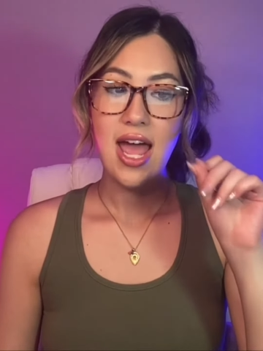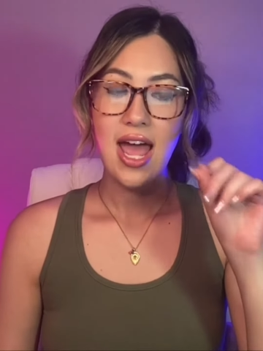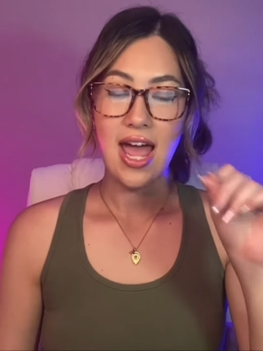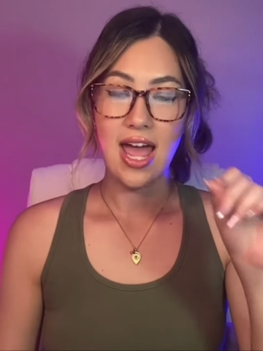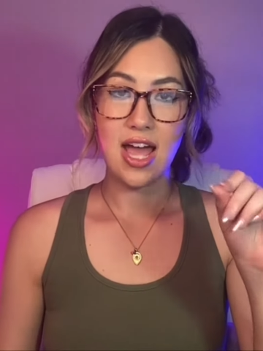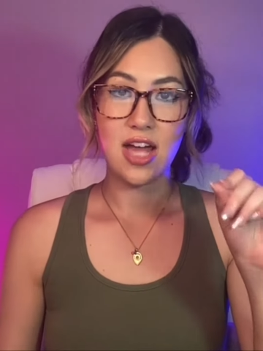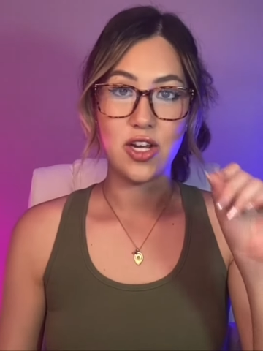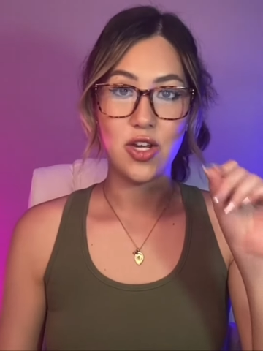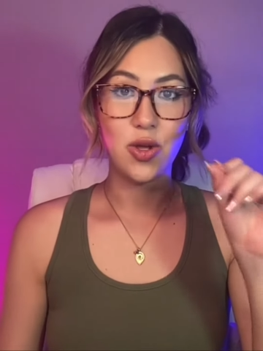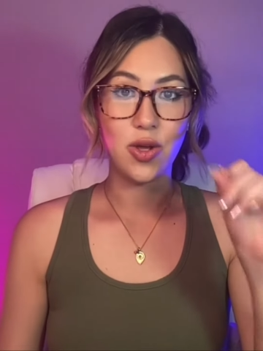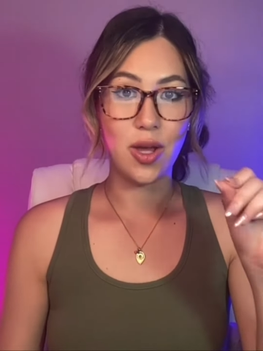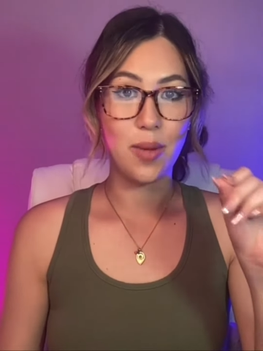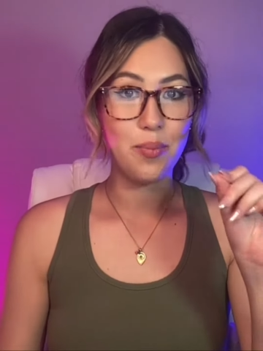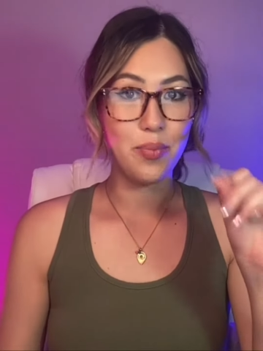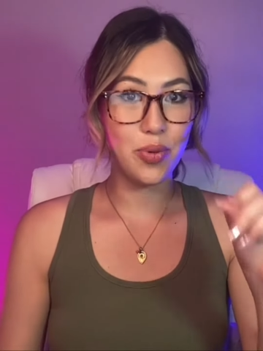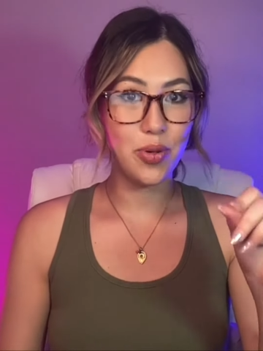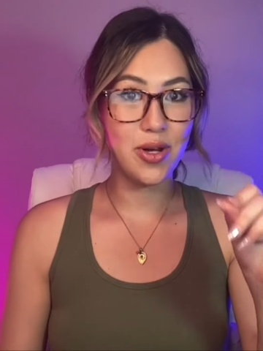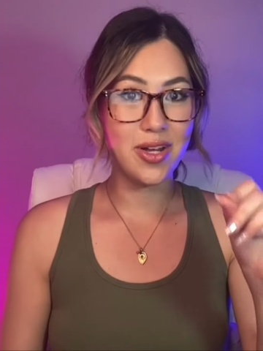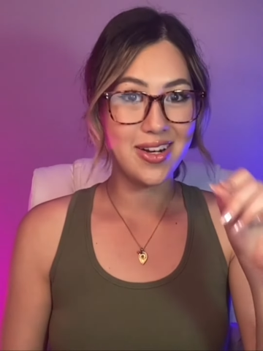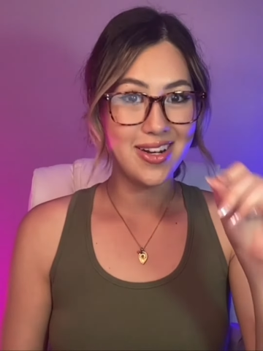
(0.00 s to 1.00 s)
and you can
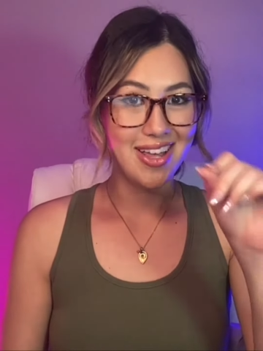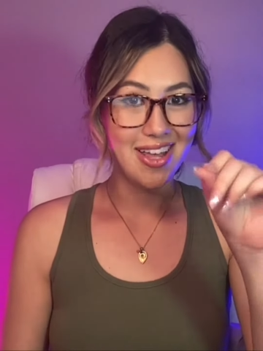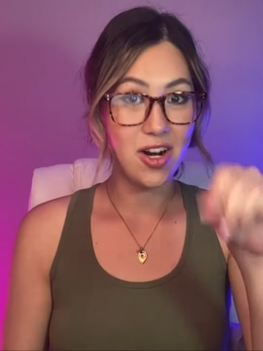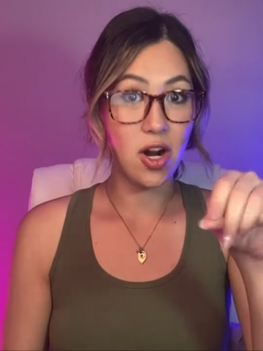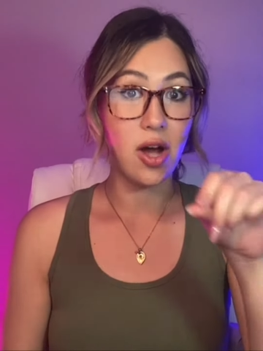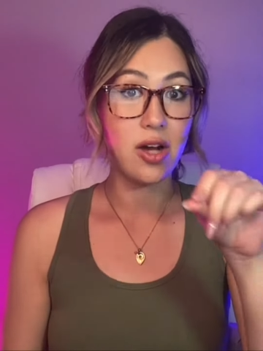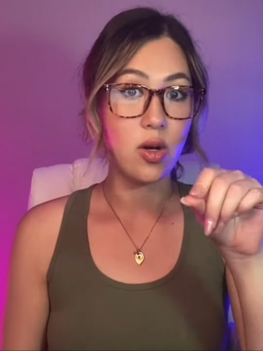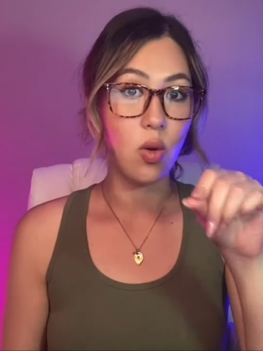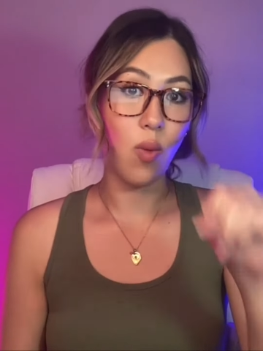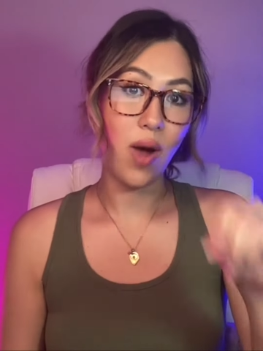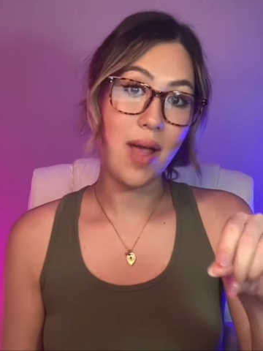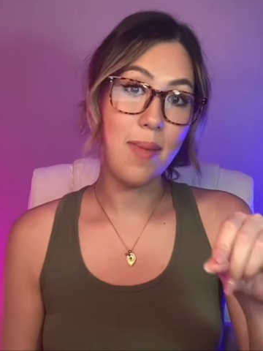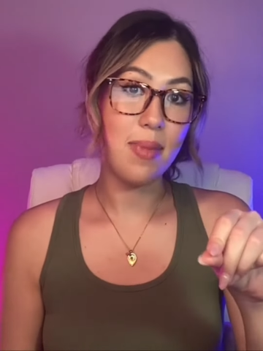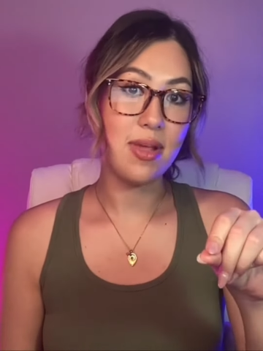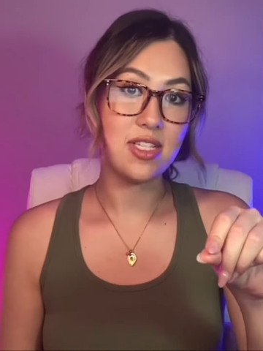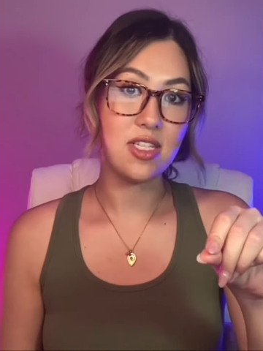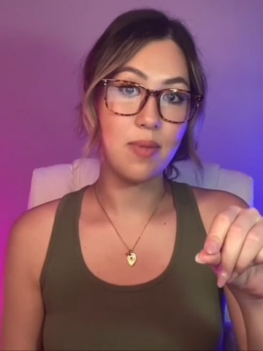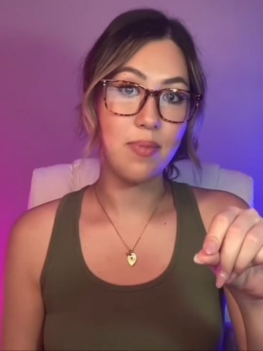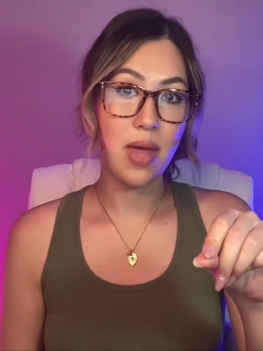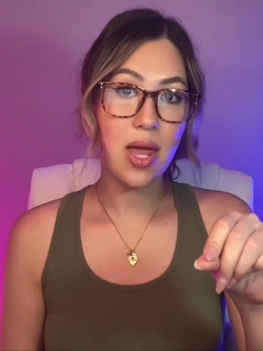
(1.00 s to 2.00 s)
put it on a white white
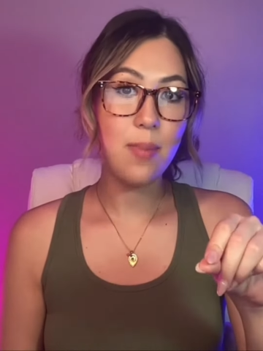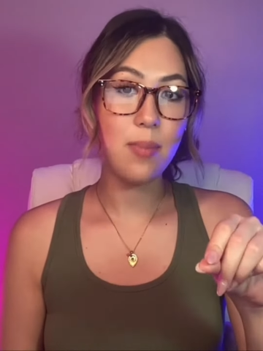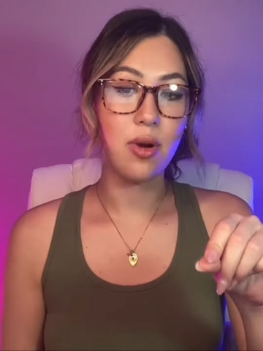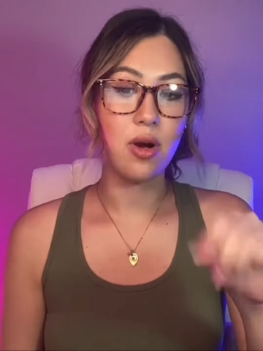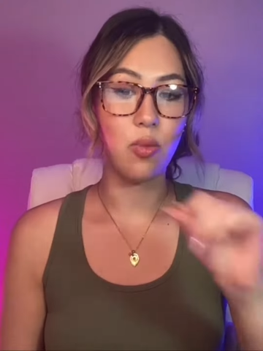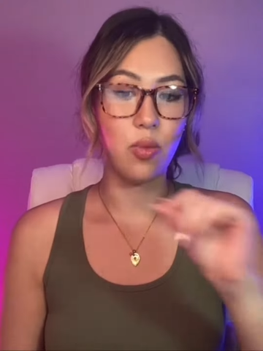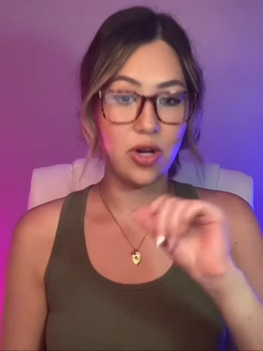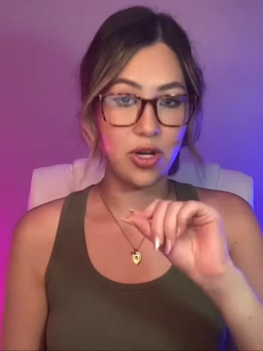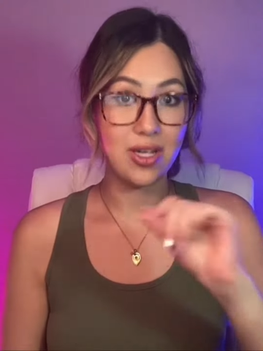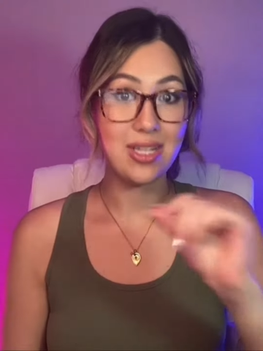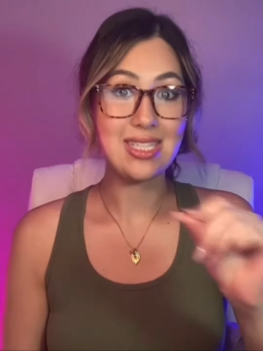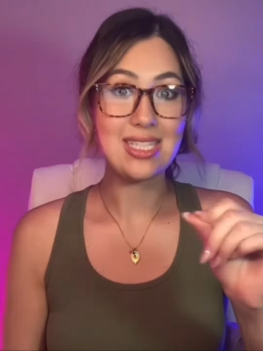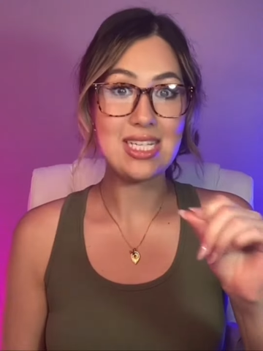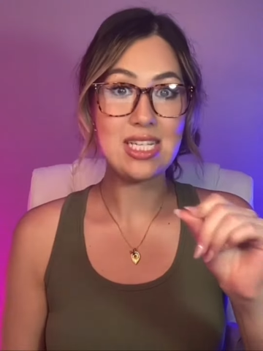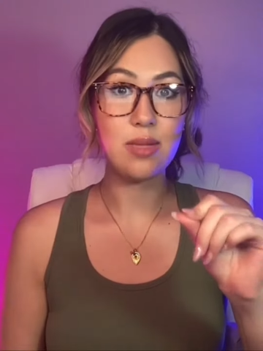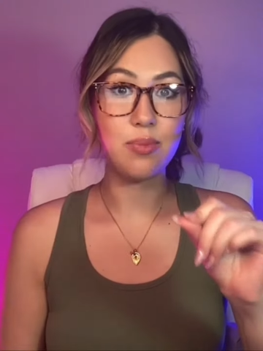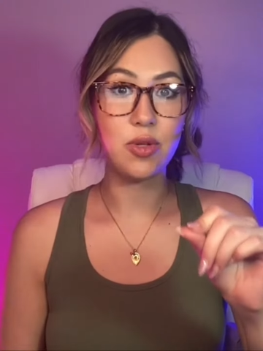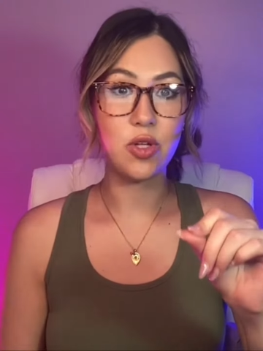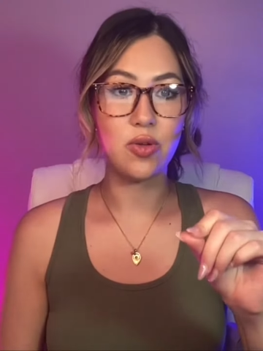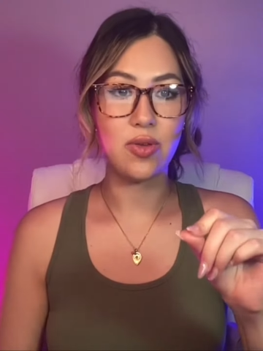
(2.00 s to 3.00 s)
piece of paper where you can
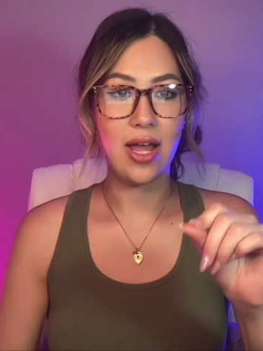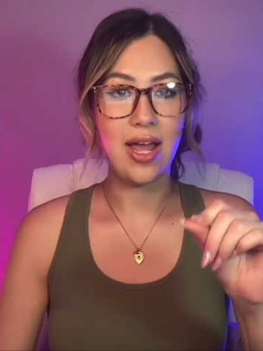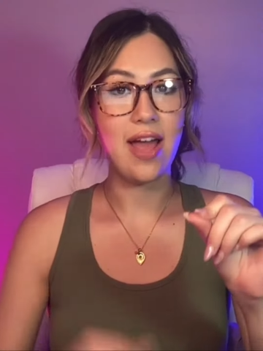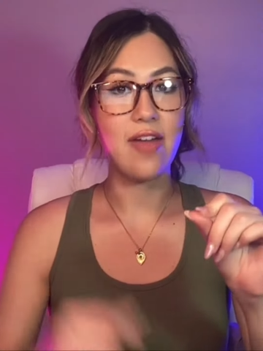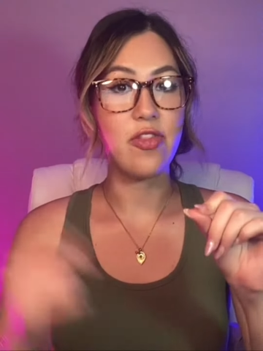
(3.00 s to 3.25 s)
see the blue light,